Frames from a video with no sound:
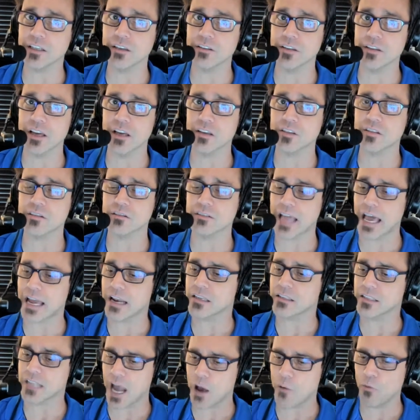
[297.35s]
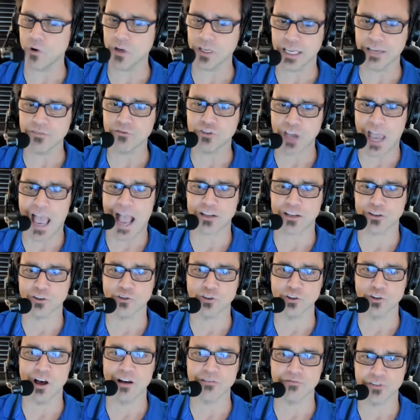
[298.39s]
you this, Dennis, and I want to give Jack a
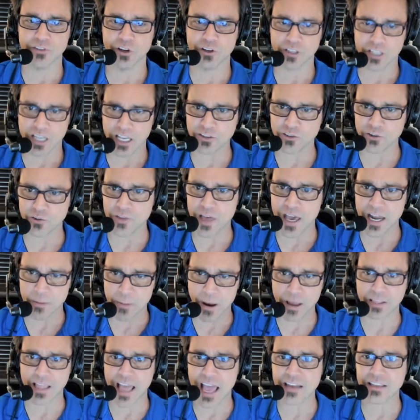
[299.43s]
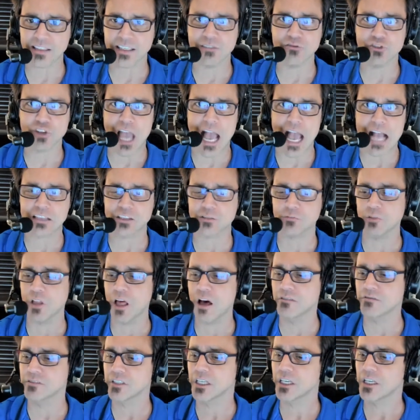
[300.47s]
little love here. Can I do that? Am I allowed to give Jack some
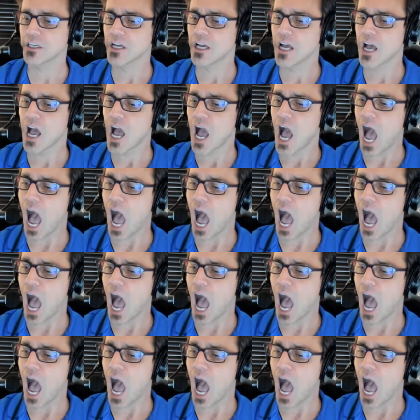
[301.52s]
love? Sure.